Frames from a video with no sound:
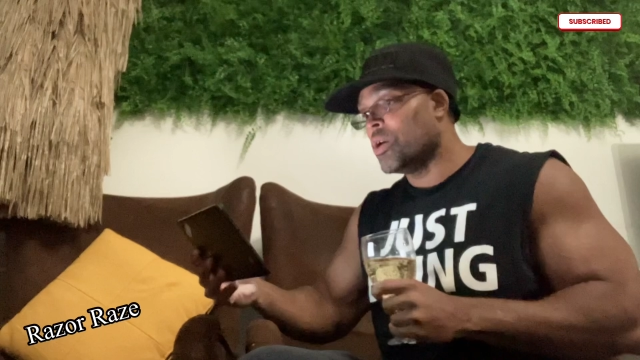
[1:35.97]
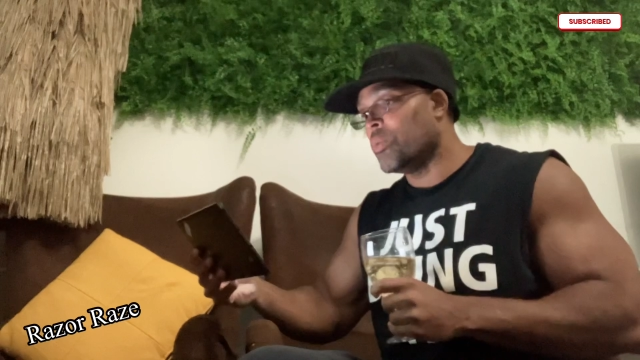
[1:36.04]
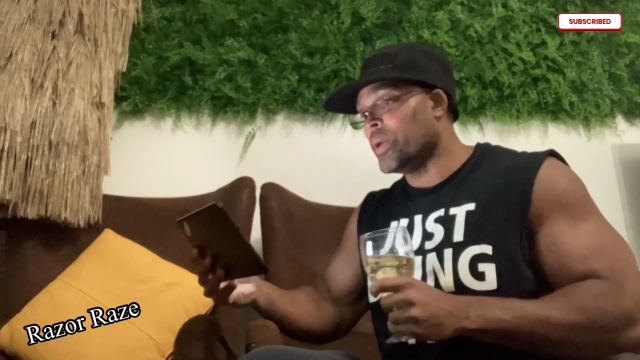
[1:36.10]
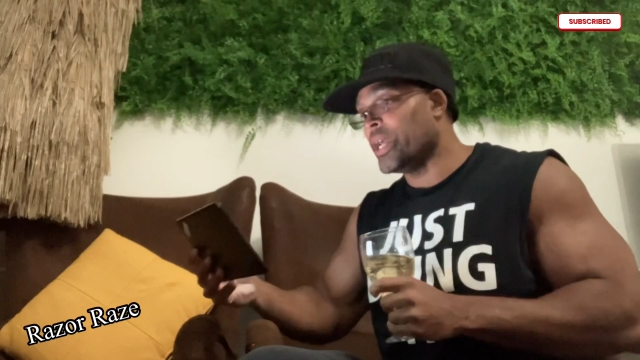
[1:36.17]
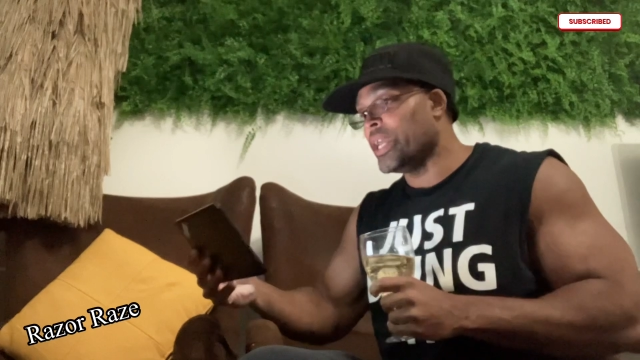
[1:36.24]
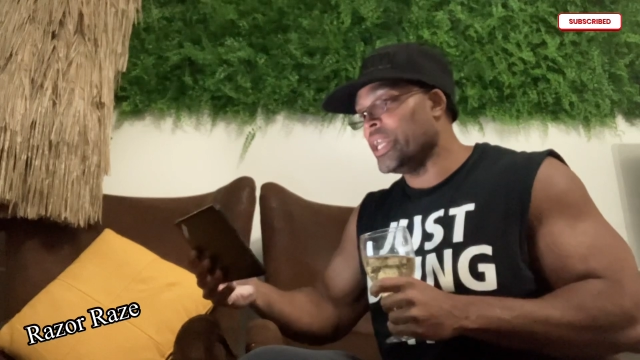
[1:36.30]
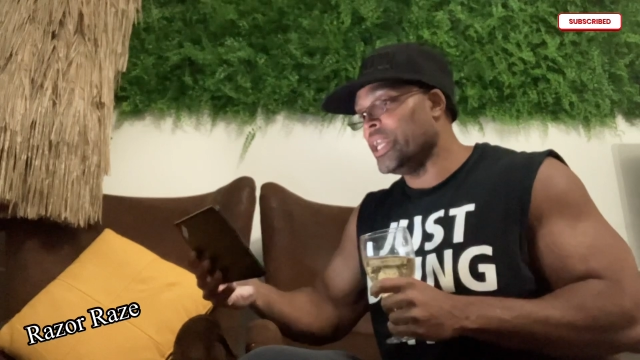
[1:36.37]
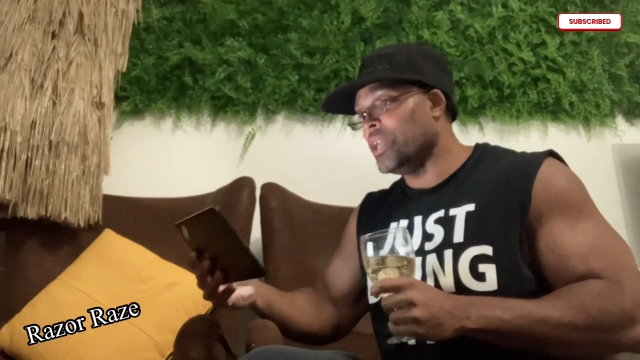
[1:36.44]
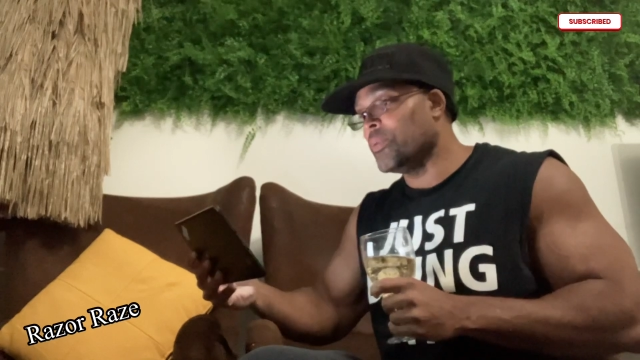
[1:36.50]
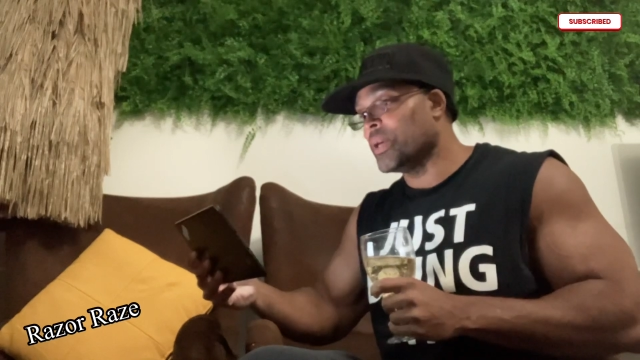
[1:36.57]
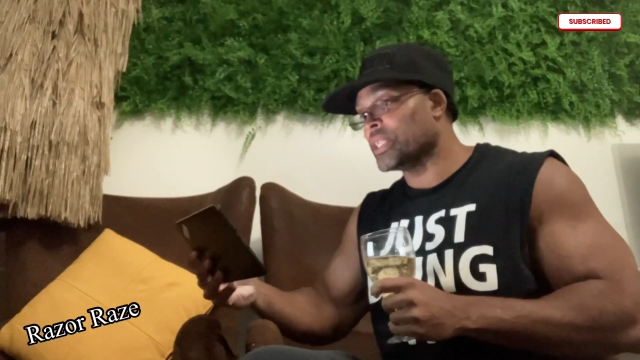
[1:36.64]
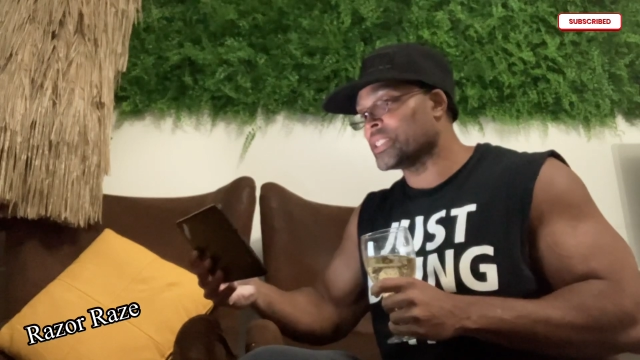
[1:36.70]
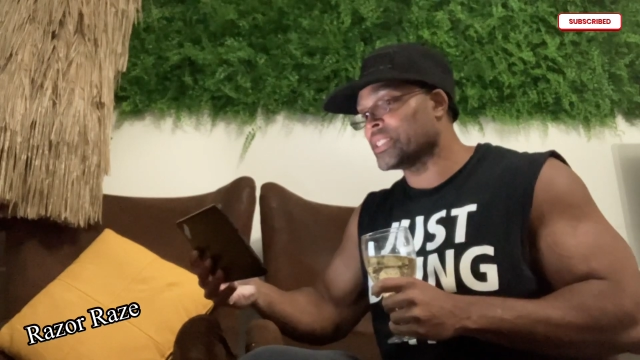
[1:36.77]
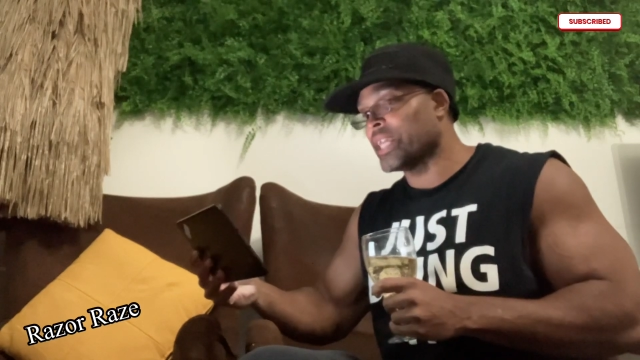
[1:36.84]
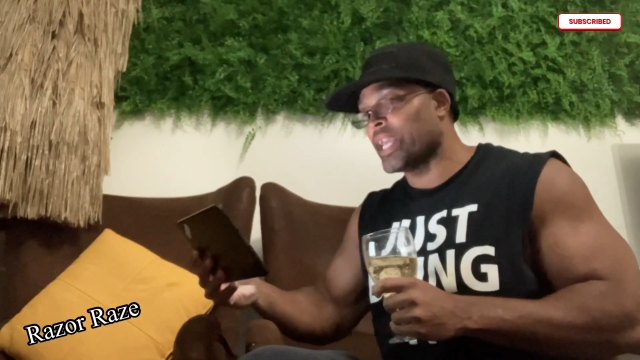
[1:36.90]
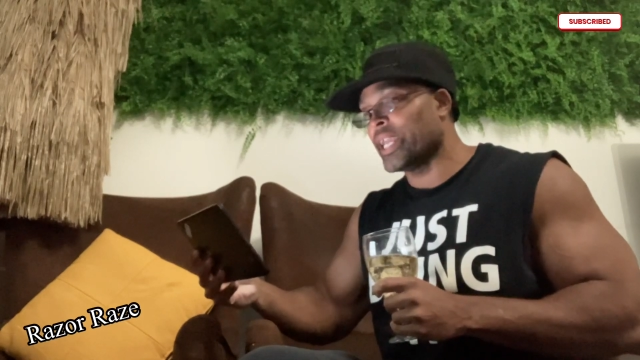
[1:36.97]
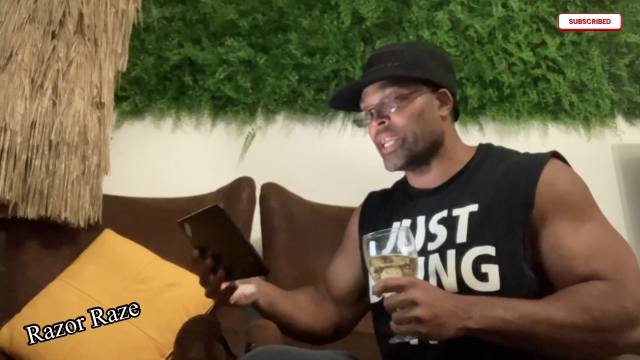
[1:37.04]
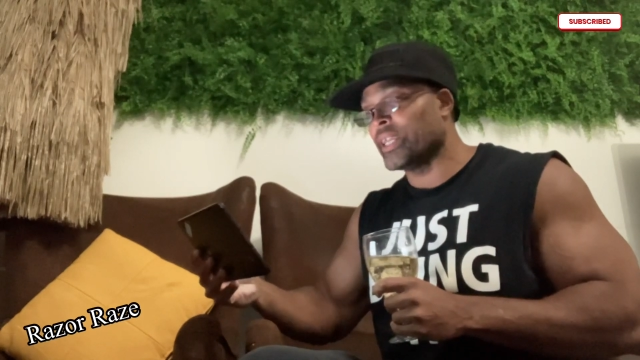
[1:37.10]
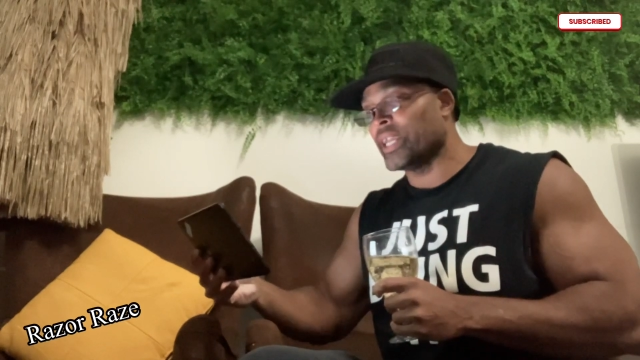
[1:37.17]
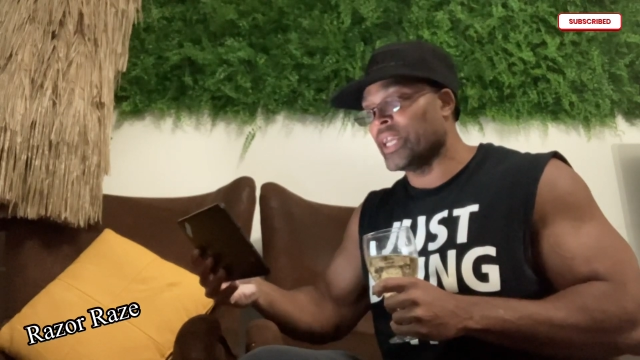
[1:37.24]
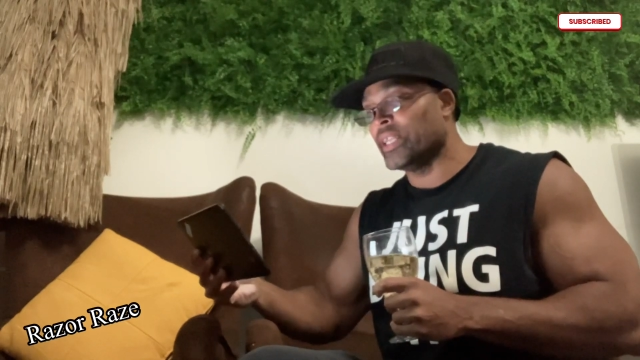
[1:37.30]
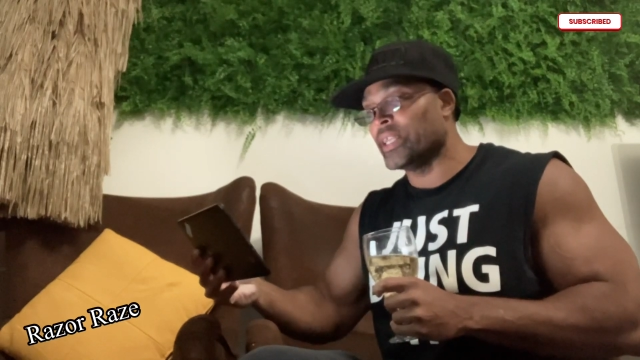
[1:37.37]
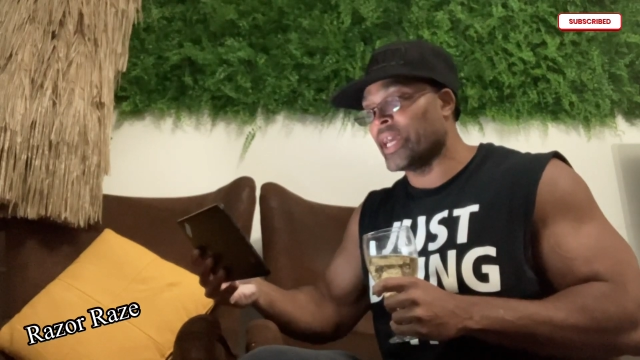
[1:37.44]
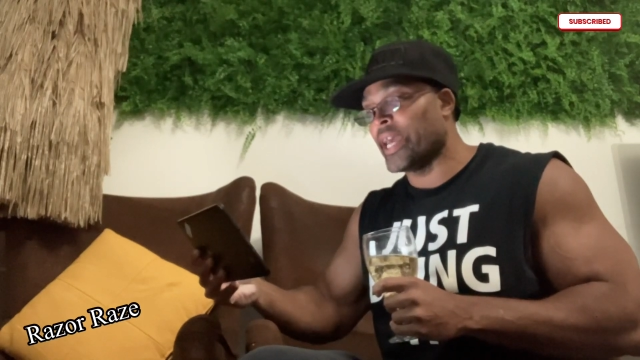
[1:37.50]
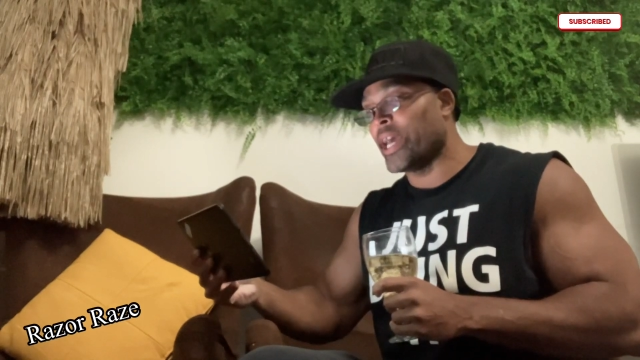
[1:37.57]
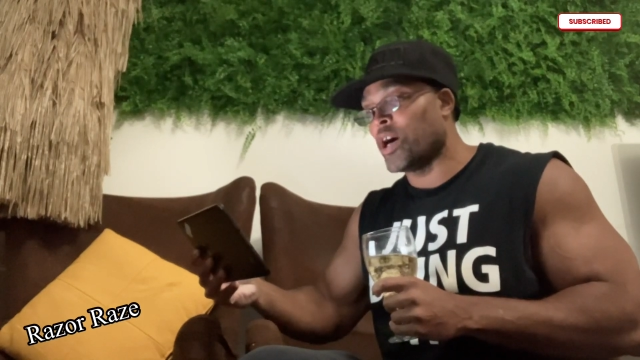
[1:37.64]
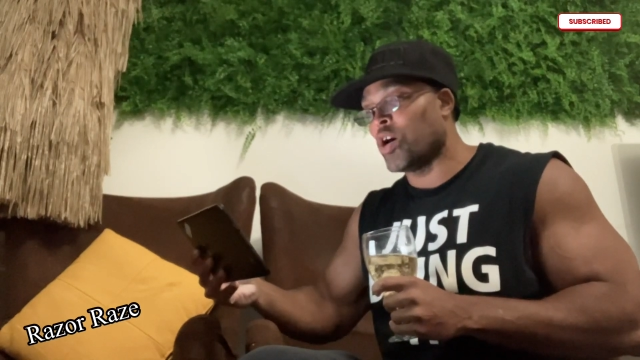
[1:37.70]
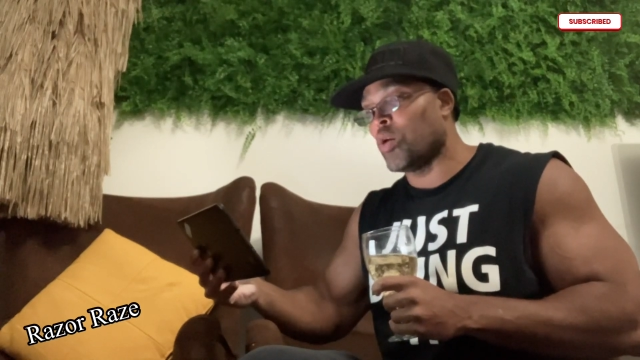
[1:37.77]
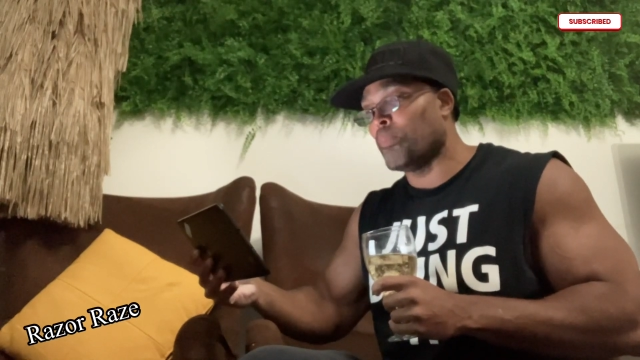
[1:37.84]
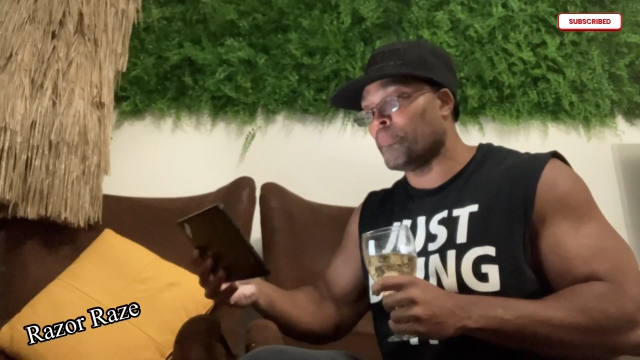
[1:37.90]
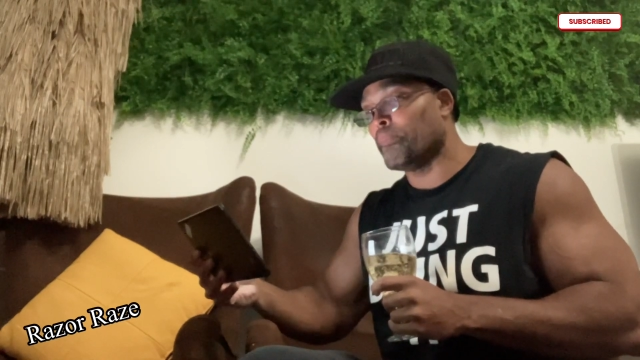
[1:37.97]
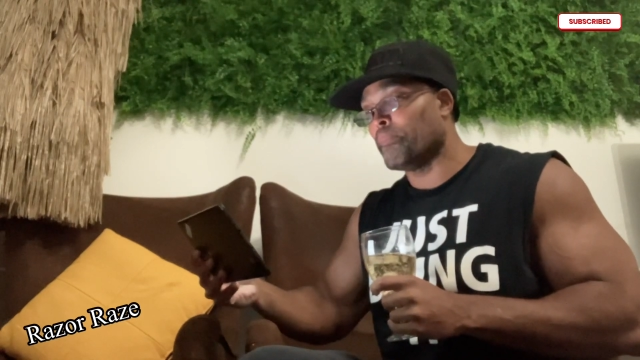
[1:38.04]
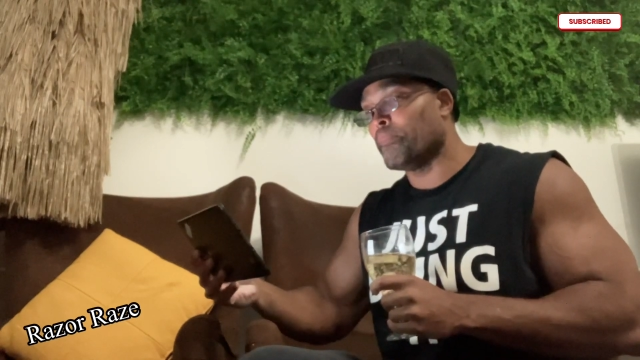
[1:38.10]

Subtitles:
where he was staying in the El